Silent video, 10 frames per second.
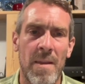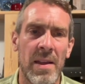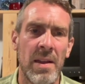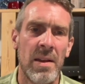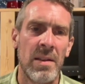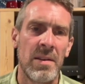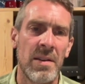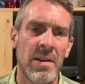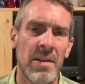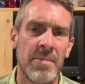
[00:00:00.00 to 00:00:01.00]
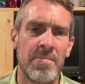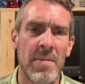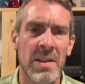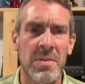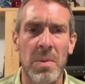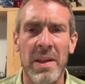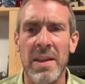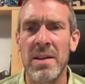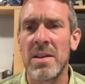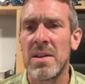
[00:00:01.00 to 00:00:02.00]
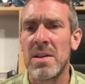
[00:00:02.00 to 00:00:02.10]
and explain